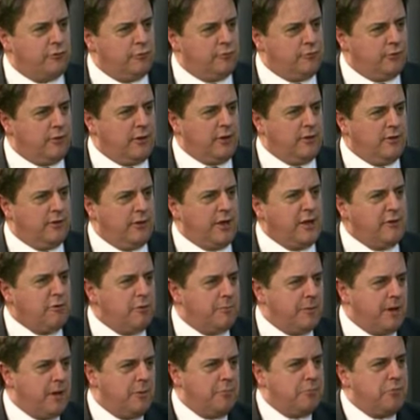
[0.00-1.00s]
between the
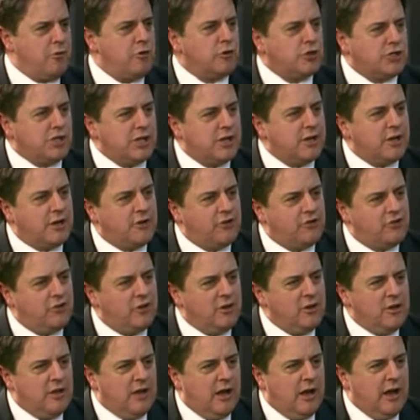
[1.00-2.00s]
European project
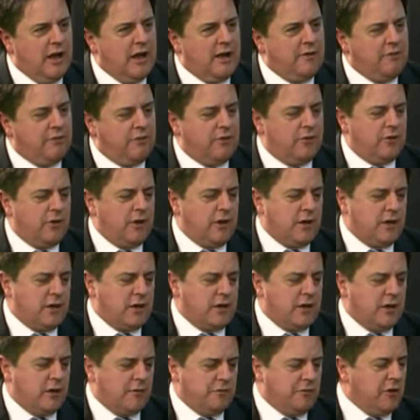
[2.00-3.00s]
and
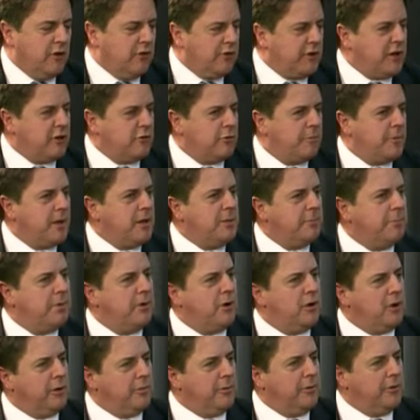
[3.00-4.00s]
the European
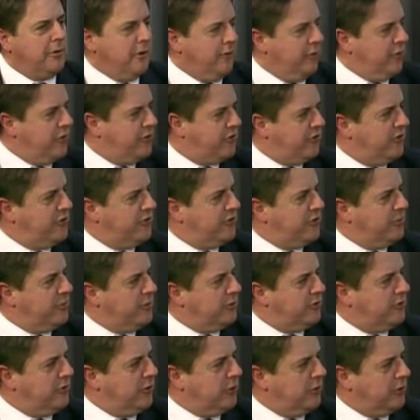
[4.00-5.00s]
Parliament and this system
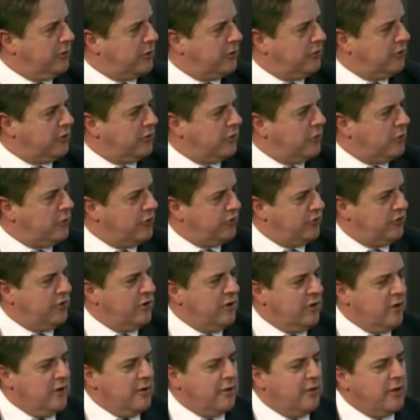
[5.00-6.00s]
and so on, because of course
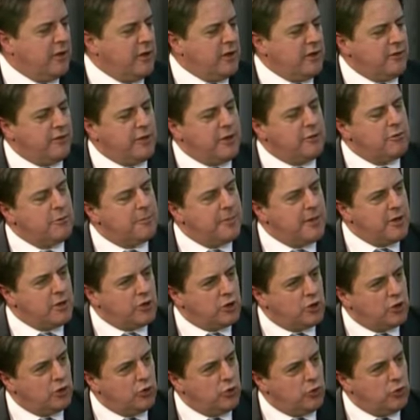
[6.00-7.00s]
the
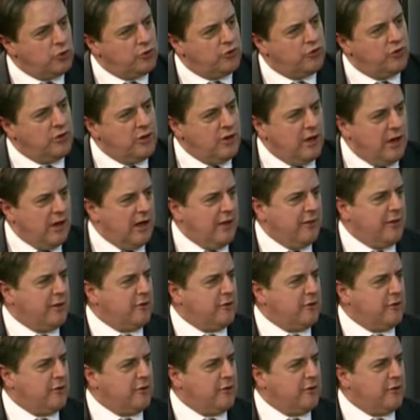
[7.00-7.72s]
European Court and the